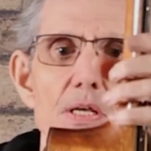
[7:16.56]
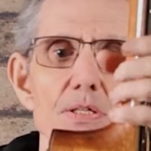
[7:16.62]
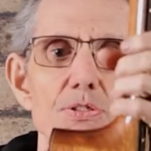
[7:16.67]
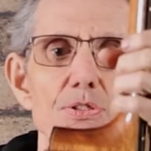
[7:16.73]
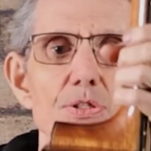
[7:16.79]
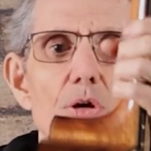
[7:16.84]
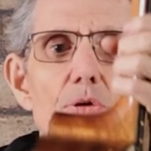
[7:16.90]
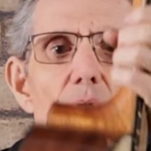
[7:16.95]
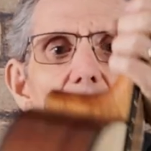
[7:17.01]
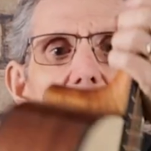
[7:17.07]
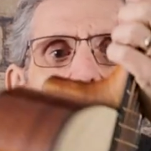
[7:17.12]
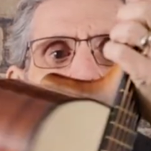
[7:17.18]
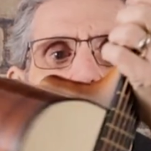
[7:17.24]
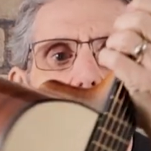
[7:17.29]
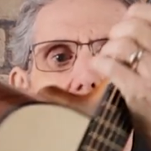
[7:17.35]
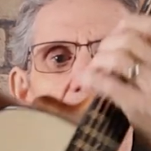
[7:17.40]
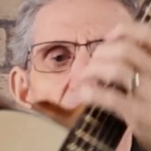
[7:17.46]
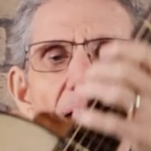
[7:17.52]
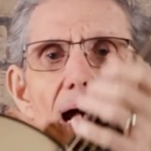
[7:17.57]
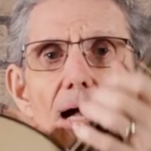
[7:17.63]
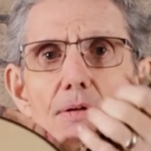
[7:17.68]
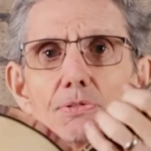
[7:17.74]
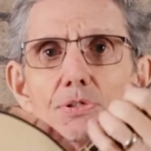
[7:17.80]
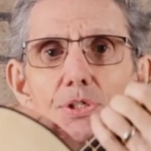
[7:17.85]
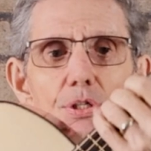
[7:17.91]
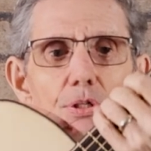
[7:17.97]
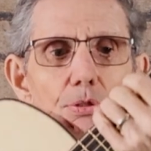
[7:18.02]
So it
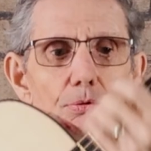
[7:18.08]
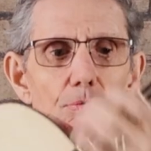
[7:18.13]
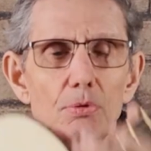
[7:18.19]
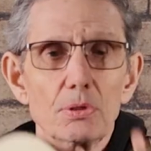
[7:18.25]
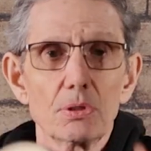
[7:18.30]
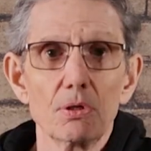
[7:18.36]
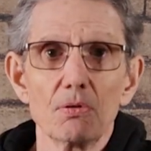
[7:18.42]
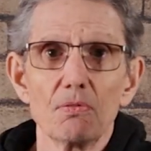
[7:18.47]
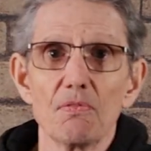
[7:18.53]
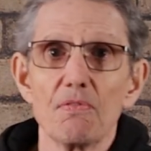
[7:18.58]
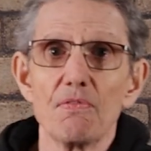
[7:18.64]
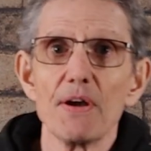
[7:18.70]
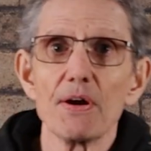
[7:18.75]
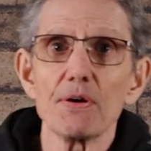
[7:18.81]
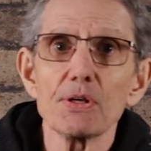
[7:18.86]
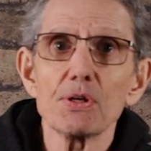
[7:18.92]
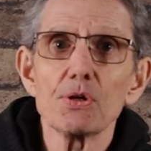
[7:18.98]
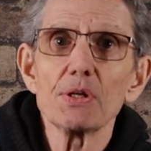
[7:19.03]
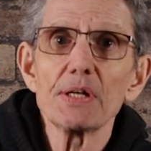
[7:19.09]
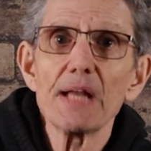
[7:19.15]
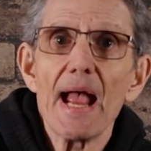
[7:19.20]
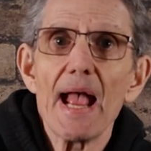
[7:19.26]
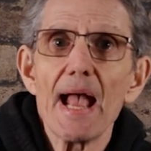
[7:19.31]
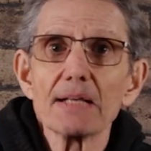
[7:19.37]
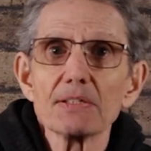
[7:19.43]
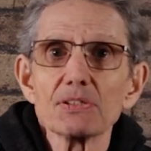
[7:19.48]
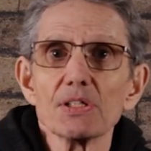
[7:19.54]
allows you very good
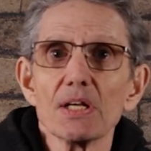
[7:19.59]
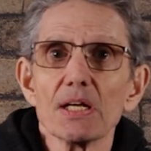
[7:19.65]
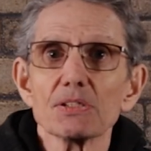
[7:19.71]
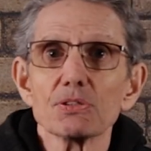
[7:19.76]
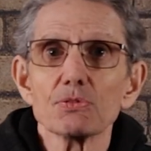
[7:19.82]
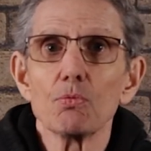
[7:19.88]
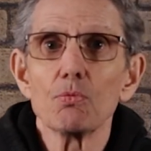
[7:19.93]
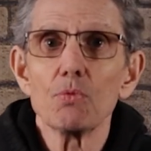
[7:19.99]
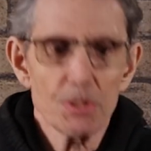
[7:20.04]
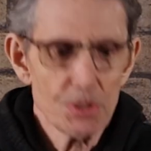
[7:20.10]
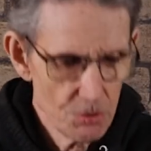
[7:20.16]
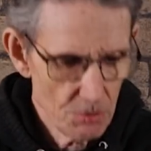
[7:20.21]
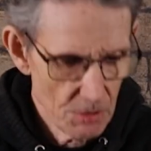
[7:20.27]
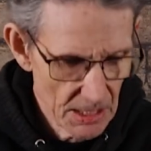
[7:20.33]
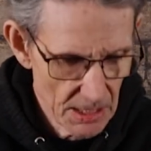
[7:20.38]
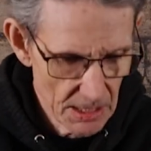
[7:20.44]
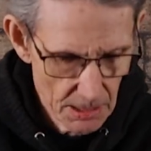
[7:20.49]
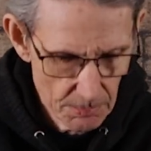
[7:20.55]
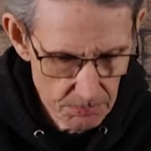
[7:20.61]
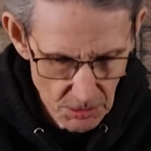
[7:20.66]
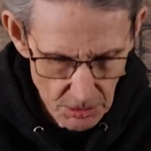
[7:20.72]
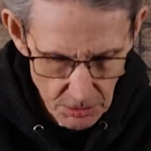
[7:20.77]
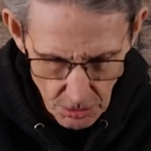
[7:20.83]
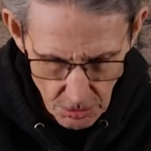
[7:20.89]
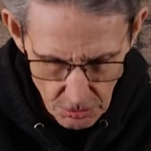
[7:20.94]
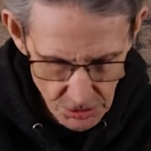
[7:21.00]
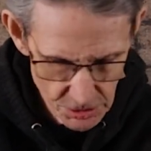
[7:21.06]
access once you get up
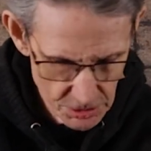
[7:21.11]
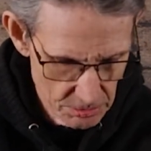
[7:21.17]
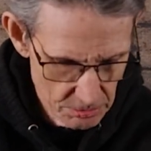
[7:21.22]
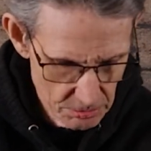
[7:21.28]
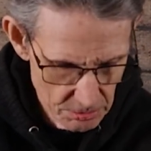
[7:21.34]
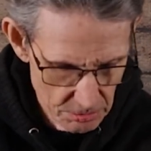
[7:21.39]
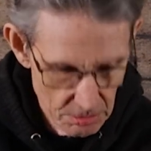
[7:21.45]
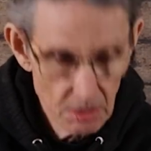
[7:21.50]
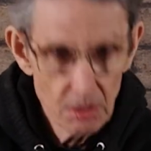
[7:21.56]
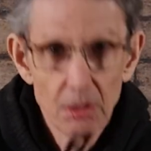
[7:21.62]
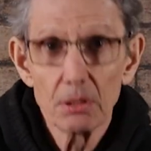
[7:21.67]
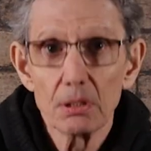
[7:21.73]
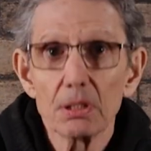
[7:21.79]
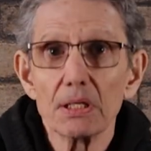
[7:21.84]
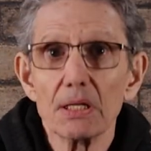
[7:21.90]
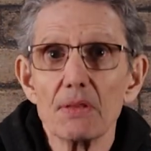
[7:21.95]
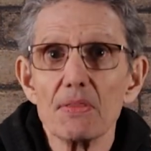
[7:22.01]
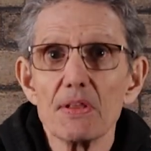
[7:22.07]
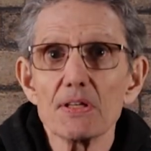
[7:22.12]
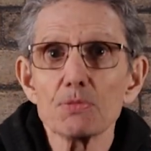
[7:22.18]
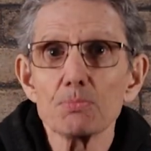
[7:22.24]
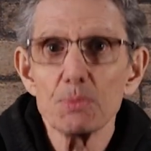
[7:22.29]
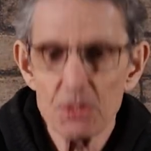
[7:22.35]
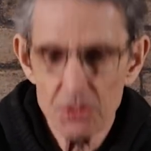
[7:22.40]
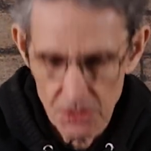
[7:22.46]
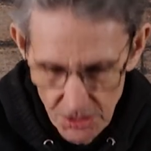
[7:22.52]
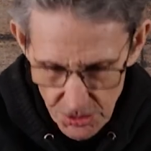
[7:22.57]
close in this
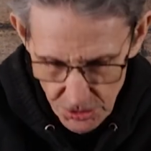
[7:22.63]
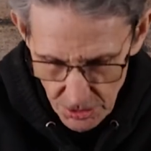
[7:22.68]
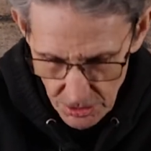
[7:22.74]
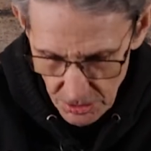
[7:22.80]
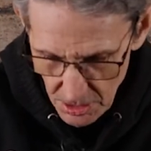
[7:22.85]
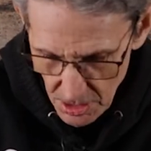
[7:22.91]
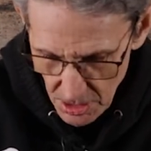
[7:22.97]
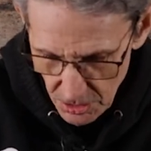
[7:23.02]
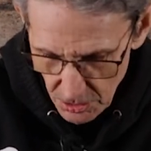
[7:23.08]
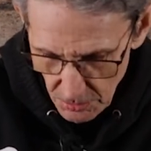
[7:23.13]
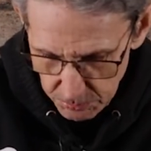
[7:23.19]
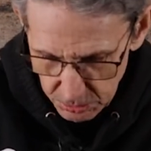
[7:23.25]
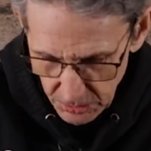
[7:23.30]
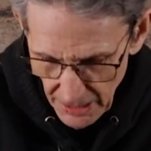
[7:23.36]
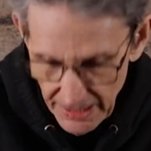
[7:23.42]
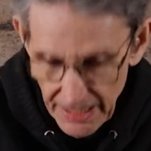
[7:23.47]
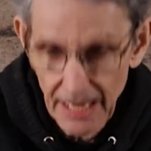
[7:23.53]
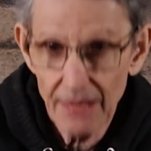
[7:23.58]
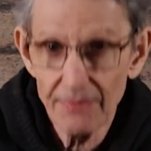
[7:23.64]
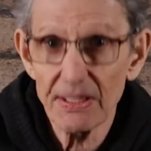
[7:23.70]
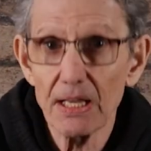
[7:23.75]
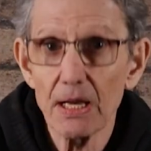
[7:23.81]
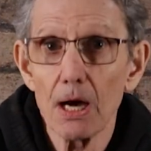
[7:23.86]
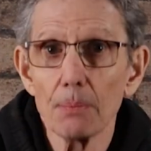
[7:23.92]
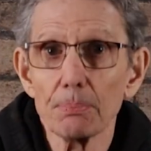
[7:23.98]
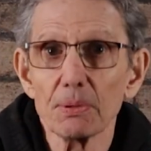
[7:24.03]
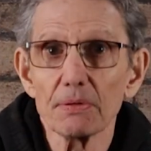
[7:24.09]
position to play on the
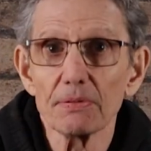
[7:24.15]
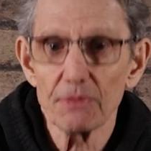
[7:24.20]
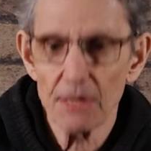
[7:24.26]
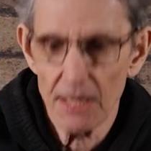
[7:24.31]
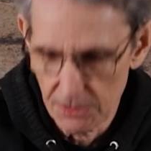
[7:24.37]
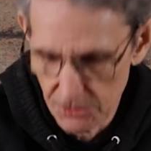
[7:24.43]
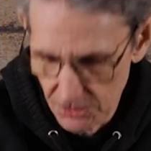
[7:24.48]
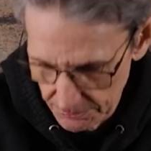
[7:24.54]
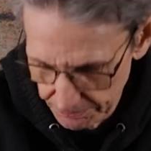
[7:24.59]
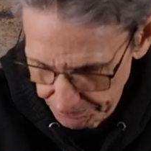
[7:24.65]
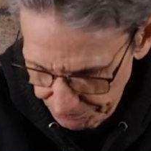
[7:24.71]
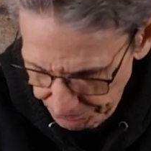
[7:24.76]
upper frets.